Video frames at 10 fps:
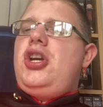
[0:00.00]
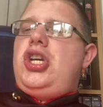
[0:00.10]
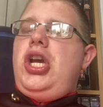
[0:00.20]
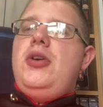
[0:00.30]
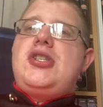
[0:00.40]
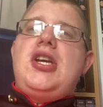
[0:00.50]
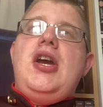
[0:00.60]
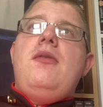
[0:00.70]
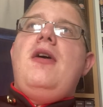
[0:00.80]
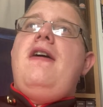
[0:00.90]

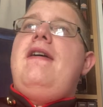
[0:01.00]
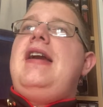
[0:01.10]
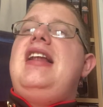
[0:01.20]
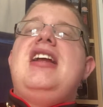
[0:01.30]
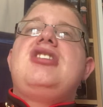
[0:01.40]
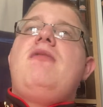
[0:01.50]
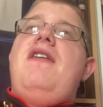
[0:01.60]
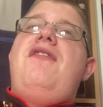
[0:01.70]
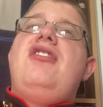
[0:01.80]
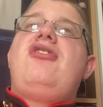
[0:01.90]
Q2
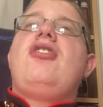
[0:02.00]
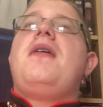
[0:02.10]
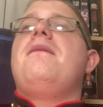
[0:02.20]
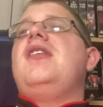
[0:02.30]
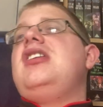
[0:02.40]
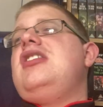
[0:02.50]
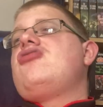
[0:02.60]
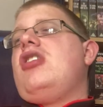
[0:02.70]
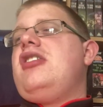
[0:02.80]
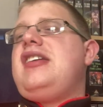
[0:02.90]
where his son, and he's
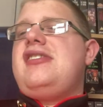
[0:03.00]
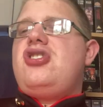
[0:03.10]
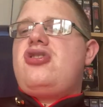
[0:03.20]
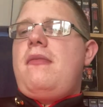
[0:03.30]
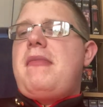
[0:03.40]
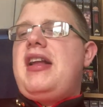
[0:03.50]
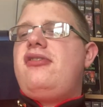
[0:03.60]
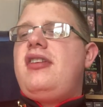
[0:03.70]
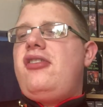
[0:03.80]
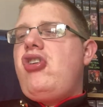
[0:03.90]
trying to teach his son
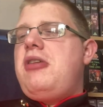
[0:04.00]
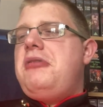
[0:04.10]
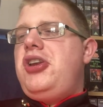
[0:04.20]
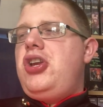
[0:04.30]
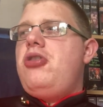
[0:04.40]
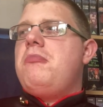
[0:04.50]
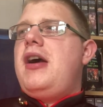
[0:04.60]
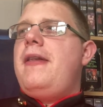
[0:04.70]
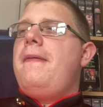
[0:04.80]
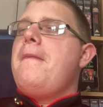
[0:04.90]
manners so they're turning
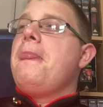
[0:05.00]
human.